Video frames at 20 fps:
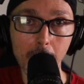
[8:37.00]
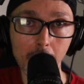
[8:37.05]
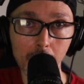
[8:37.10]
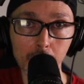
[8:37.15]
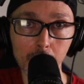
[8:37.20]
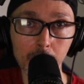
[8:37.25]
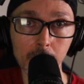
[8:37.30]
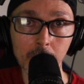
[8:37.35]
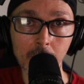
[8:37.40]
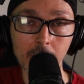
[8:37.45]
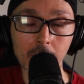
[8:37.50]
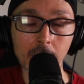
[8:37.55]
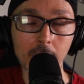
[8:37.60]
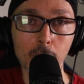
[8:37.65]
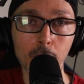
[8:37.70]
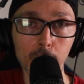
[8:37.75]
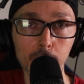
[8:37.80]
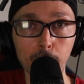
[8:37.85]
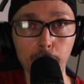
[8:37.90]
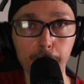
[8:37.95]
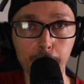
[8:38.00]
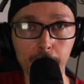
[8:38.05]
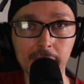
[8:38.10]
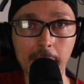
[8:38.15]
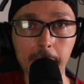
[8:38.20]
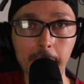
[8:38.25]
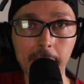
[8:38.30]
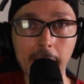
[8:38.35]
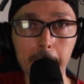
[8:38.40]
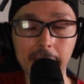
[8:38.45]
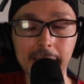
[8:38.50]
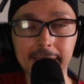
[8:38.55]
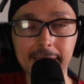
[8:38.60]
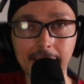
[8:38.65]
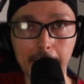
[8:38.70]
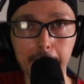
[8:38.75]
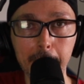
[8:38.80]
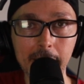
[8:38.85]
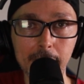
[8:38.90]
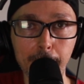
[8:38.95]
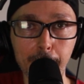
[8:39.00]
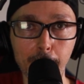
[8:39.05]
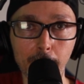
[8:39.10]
model. Although for some companies like Meta,